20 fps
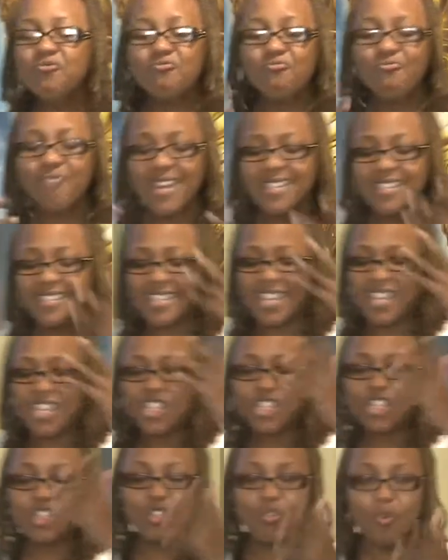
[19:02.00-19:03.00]
you rest
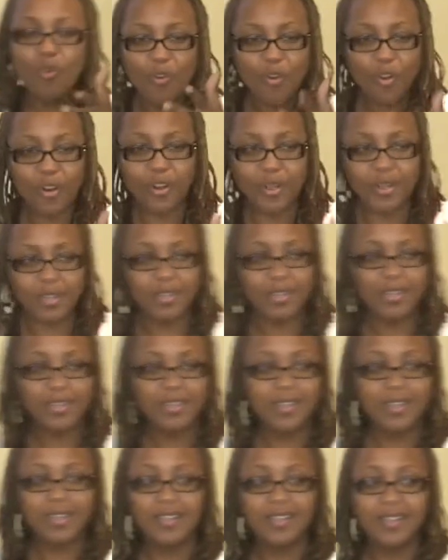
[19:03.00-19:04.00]
assured
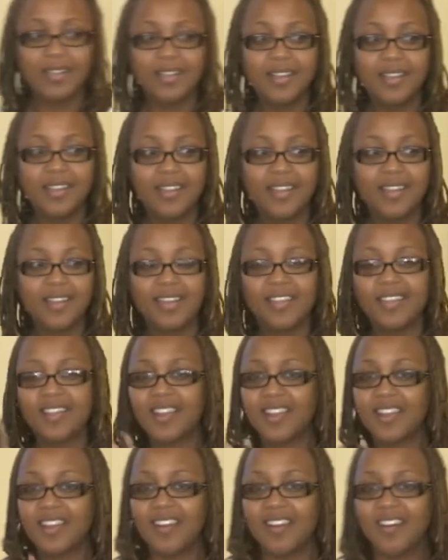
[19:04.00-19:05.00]

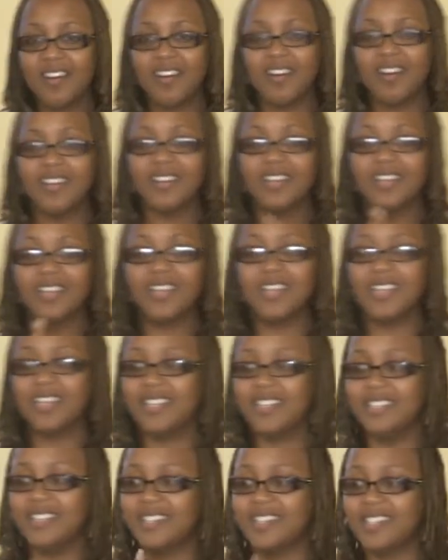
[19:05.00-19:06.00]
that God
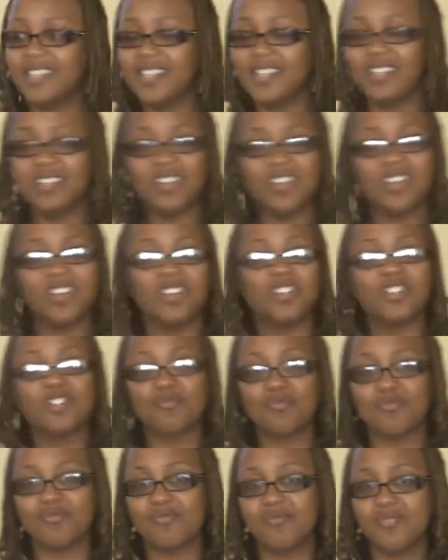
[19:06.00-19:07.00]
is in
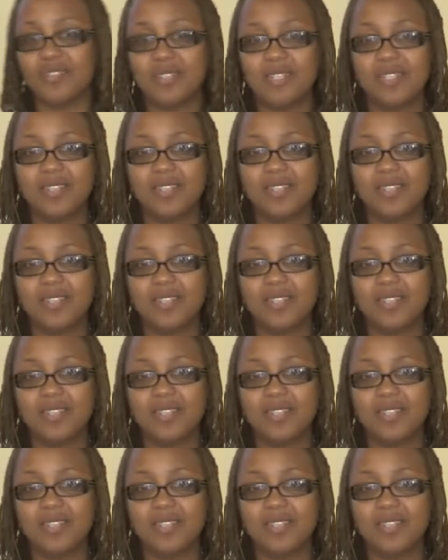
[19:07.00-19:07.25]
control.